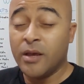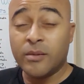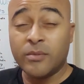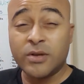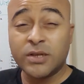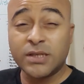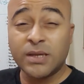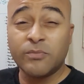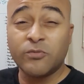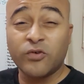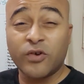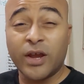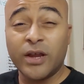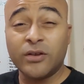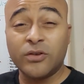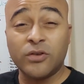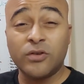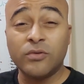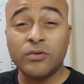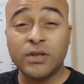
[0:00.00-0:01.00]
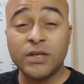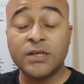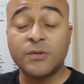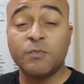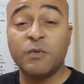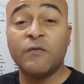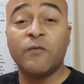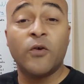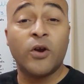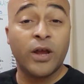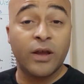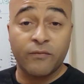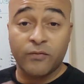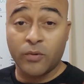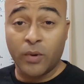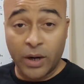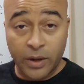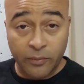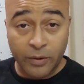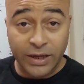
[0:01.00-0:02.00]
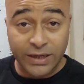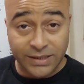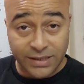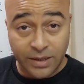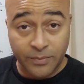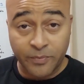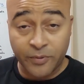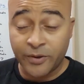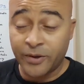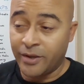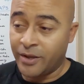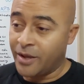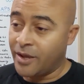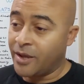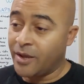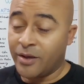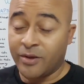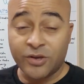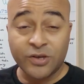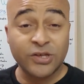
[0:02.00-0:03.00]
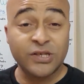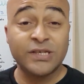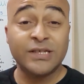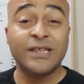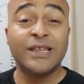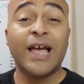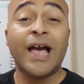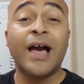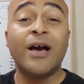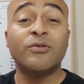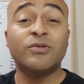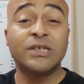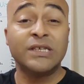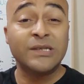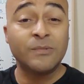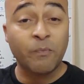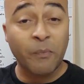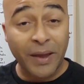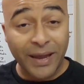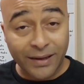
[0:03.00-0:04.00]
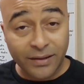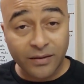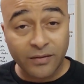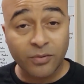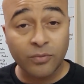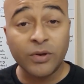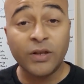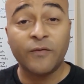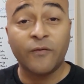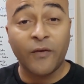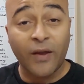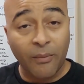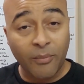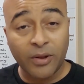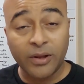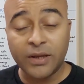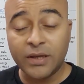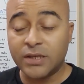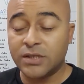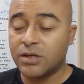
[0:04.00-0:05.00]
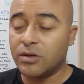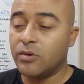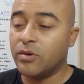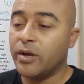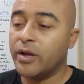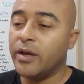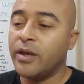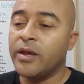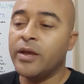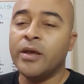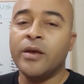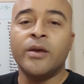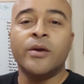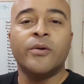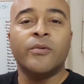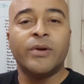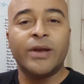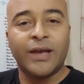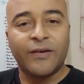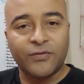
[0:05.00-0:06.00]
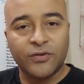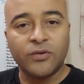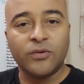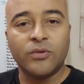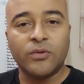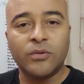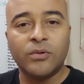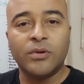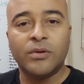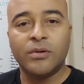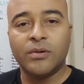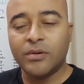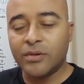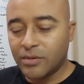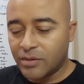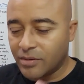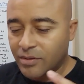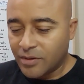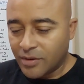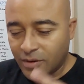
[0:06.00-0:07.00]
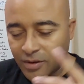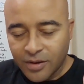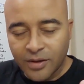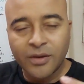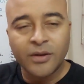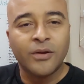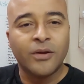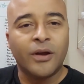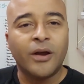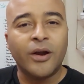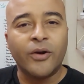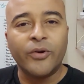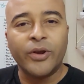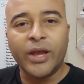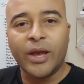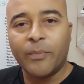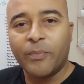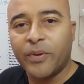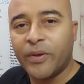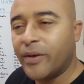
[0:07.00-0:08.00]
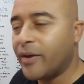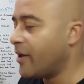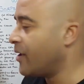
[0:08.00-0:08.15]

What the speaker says: because I'm trying to do this before everyone wakes up because the house is packed with family, so we have to hurry up.